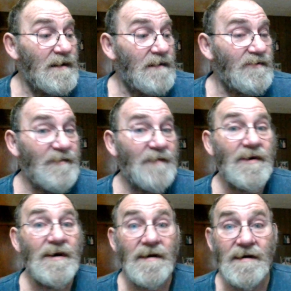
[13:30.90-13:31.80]

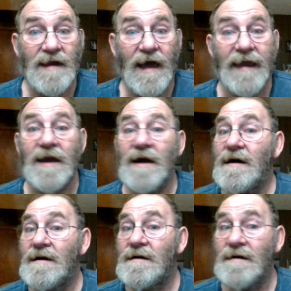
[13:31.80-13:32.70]
remember, like,
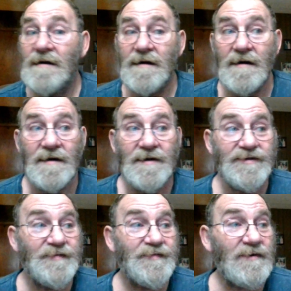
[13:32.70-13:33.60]

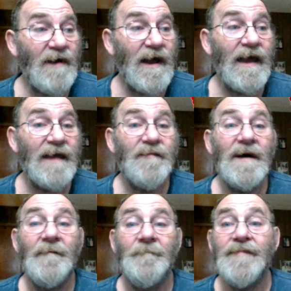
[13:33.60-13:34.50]
subscribe,
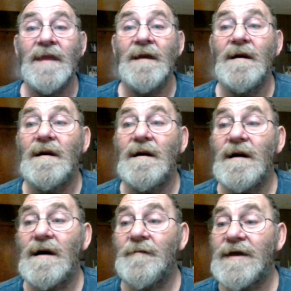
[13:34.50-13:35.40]

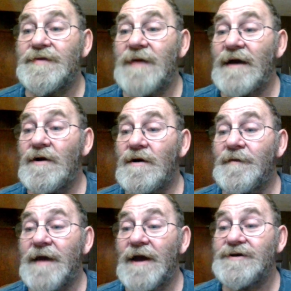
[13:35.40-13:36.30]
um, hit that
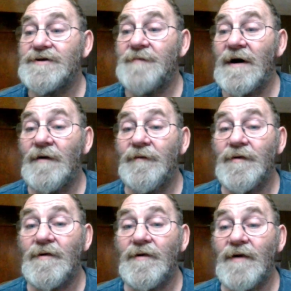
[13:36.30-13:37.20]
notification bell
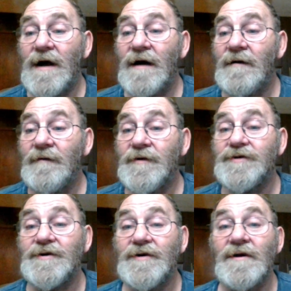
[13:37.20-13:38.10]
for uh,
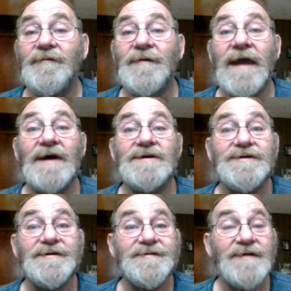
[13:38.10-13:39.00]
future
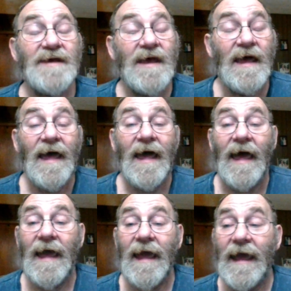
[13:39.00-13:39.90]
notifications,
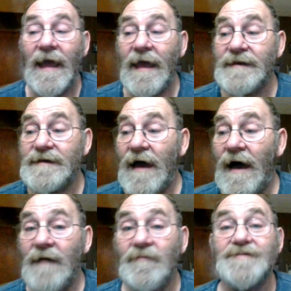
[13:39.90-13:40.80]
and
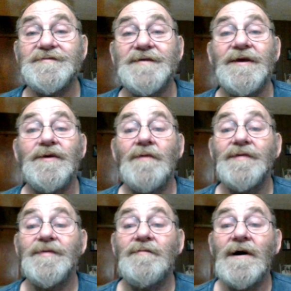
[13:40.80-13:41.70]
I will see you
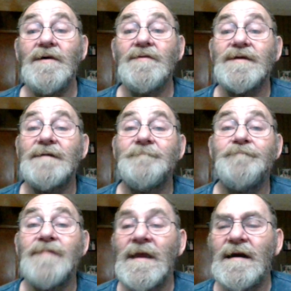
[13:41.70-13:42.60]
on the road.
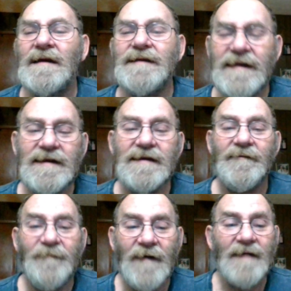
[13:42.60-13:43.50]
Needing to
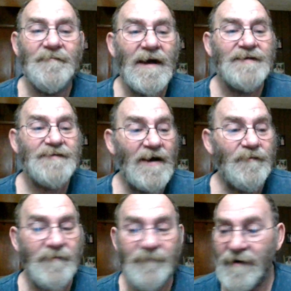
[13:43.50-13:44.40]
find
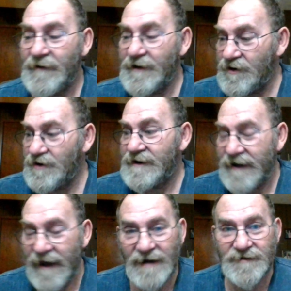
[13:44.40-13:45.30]
myself a very good
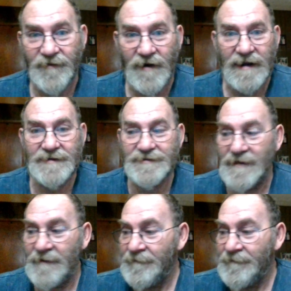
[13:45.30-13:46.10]
catchphrase,